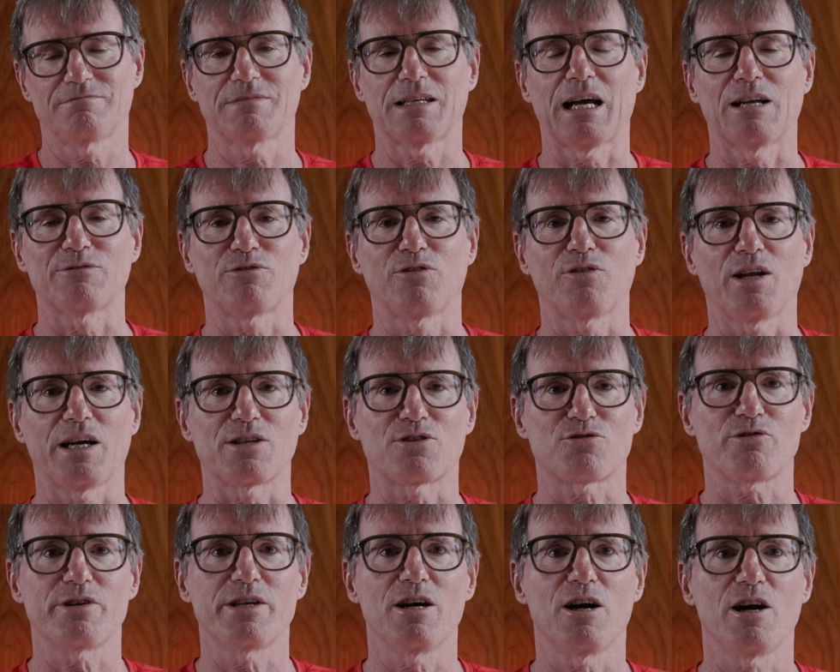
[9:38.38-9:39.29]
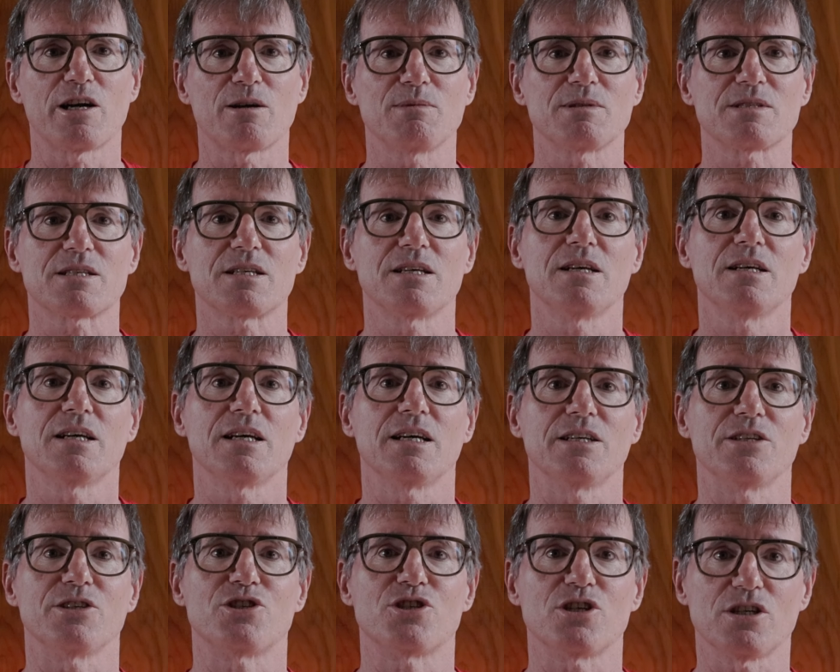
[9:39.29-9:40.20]
Alphafly 3 arguments
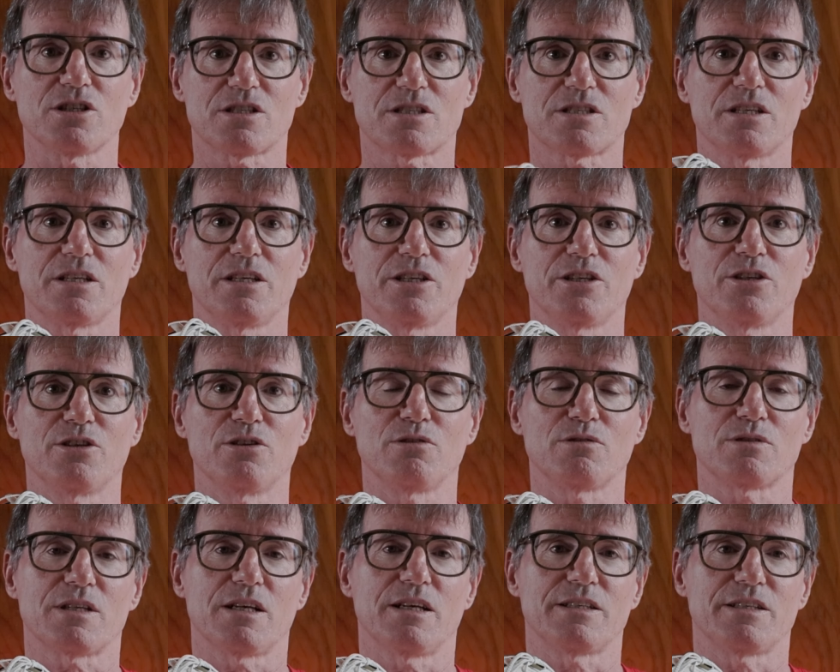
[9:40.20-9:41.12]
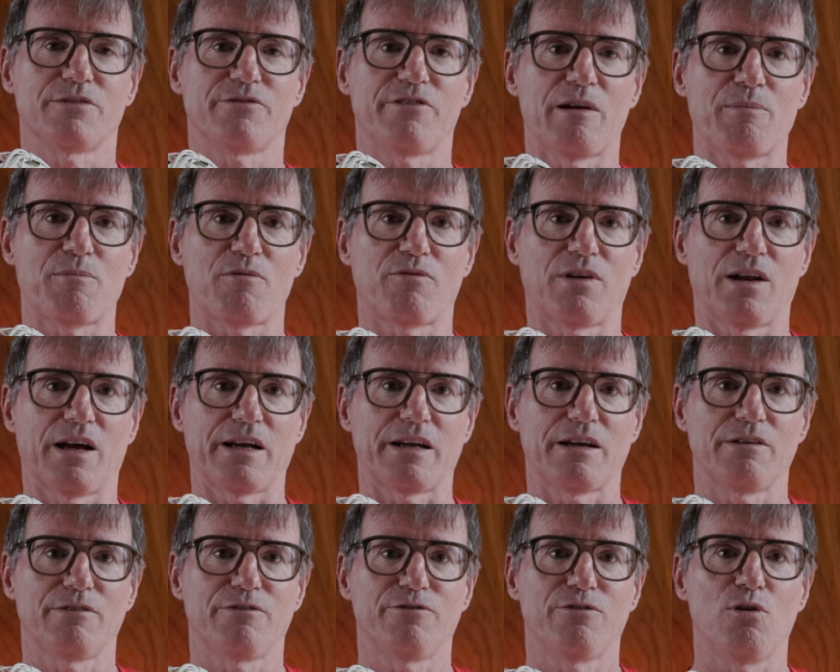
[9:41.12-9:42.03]
and just use the Vaporfly
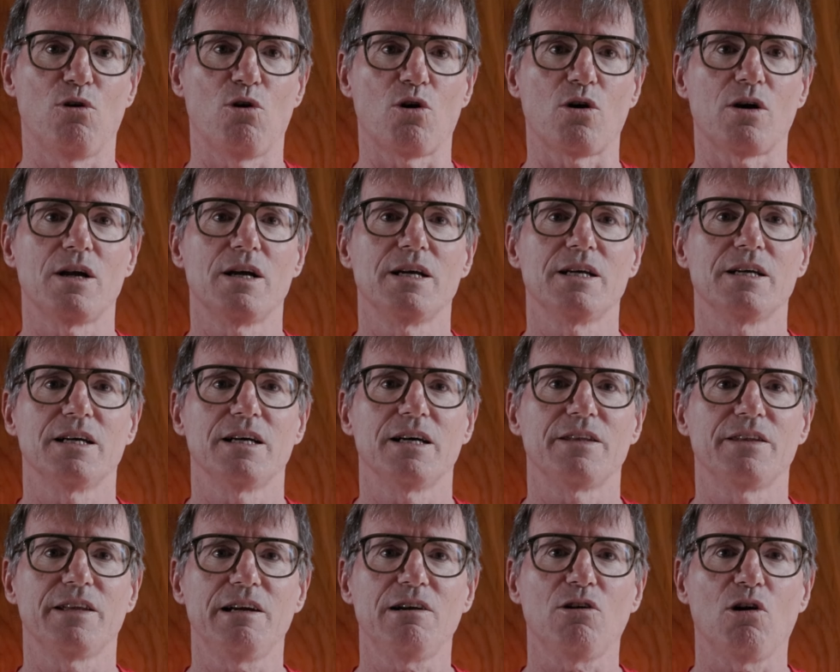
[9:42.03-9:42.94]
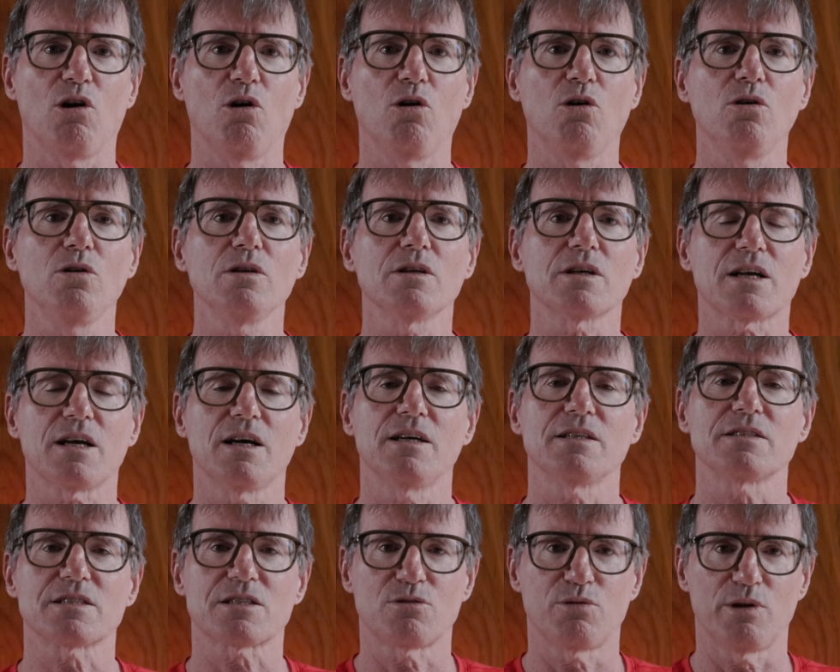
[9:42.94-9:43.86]
4? And they're all the
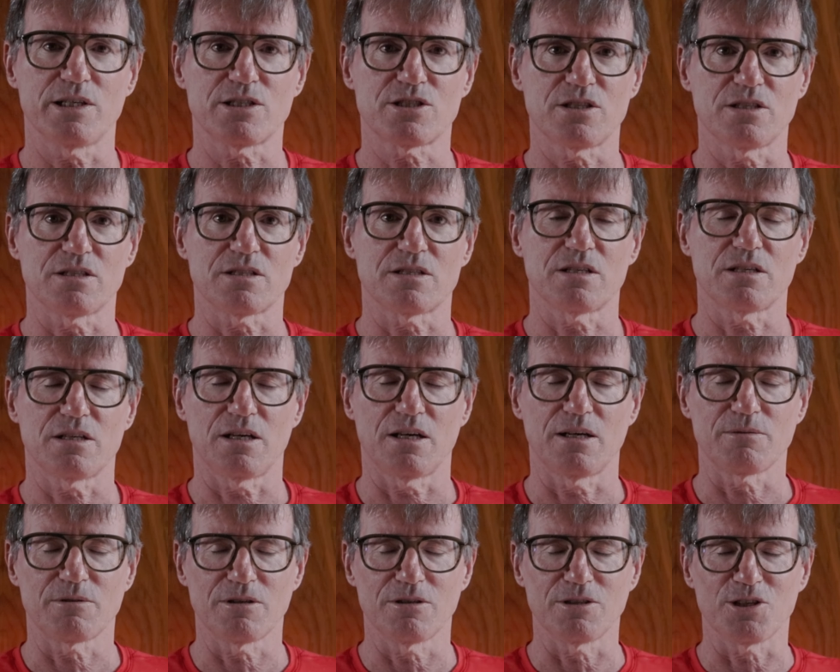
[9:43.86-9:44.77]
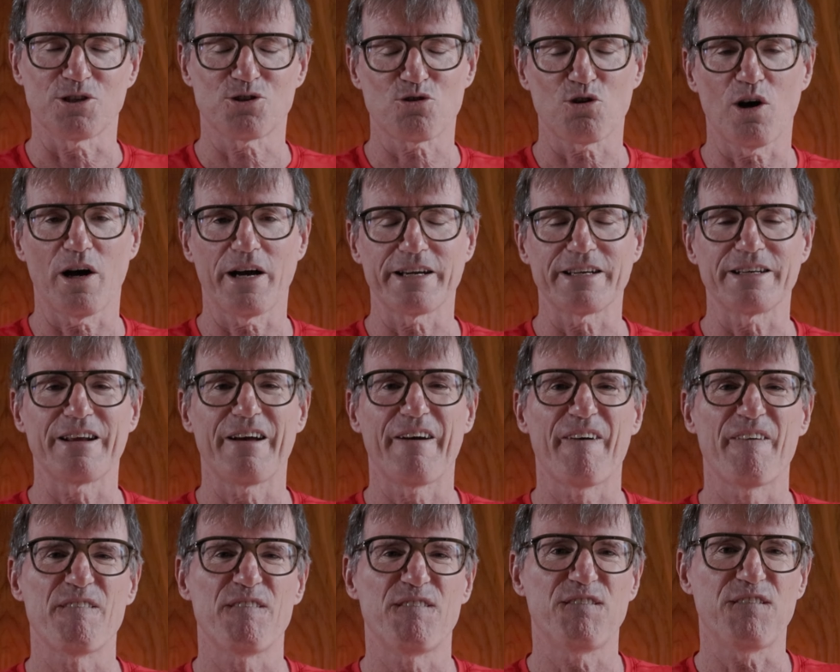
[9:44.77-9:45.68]
kinds of questions I'm going to try and
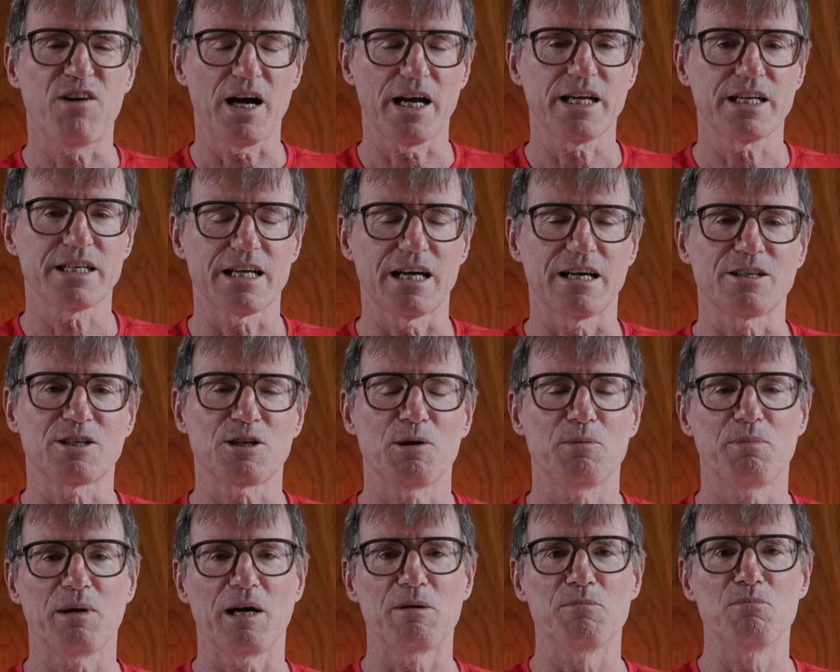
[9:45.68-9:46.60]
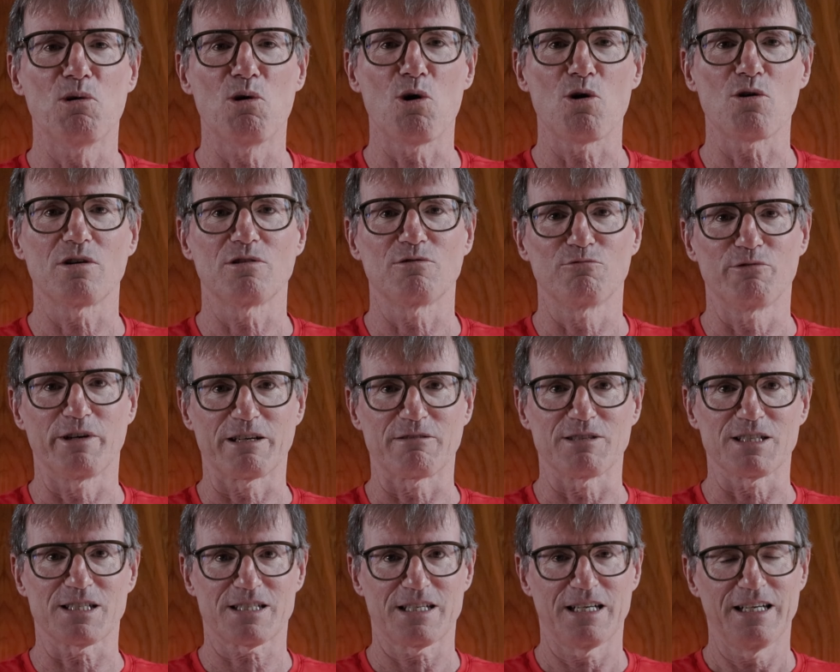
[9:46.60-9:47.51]
find out by more
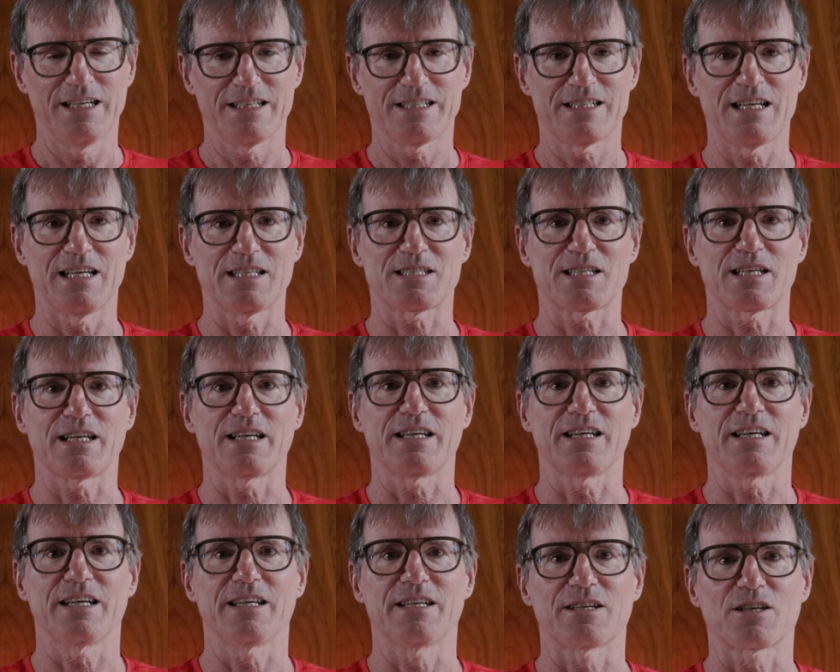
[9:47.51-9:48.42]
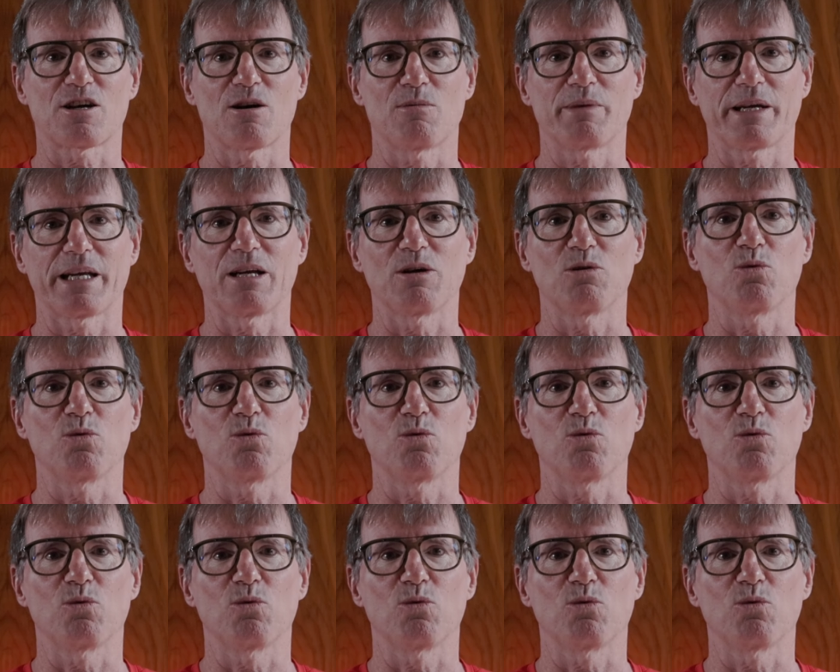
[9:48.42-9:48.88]
rigorous testing in the coming